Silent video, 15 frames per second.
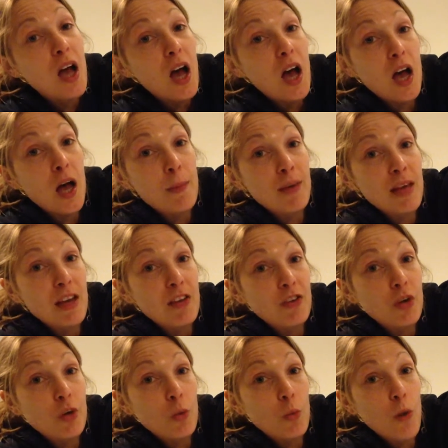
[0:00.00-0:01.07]

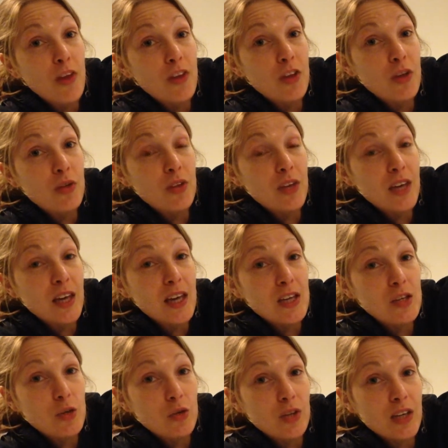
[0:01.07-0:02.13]
Whether you think it
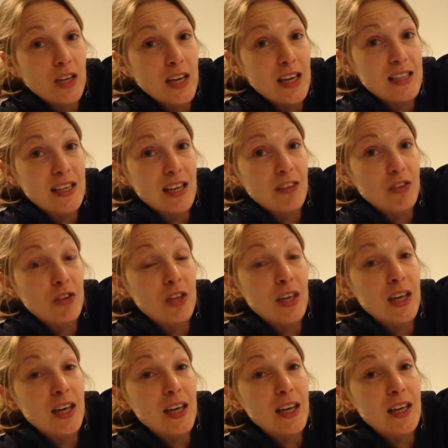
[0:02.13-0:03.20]
is or think it isn't,
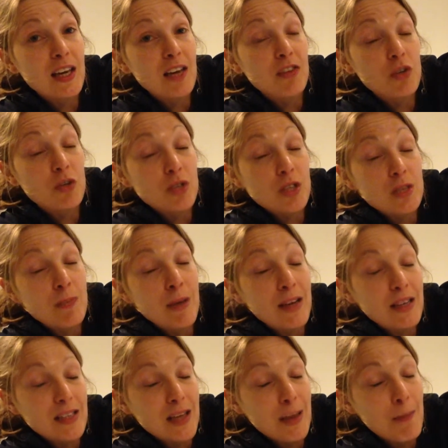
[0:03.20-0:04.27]
if you
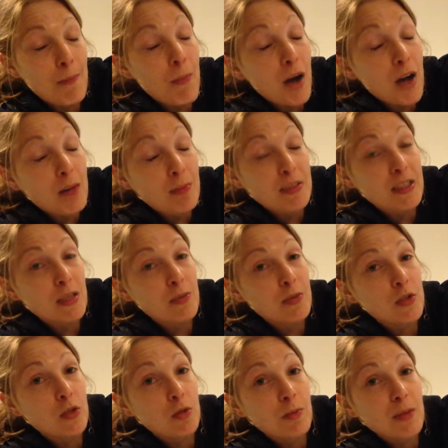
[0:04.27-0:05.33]
suspect that it might be something
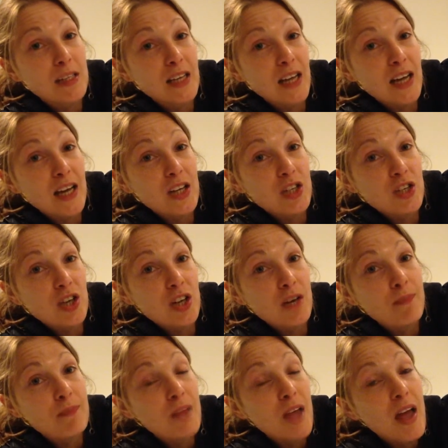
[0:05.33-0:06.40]
to do with
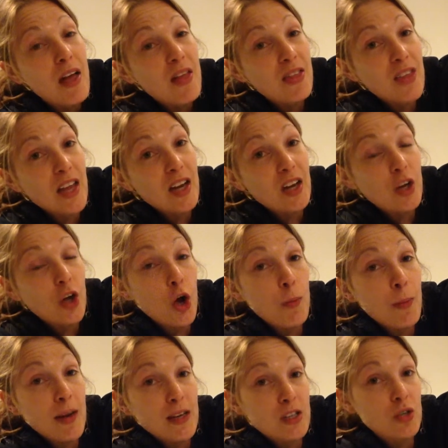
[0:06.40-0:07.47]
medication, then go
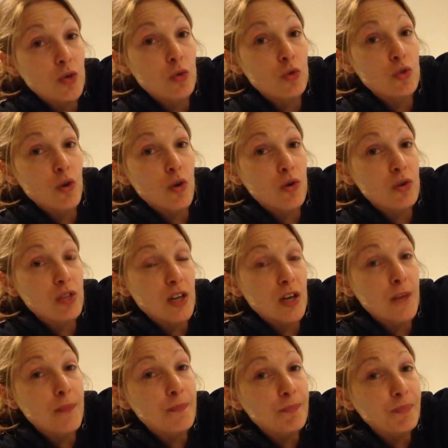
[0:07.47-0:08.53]
back to your doctor.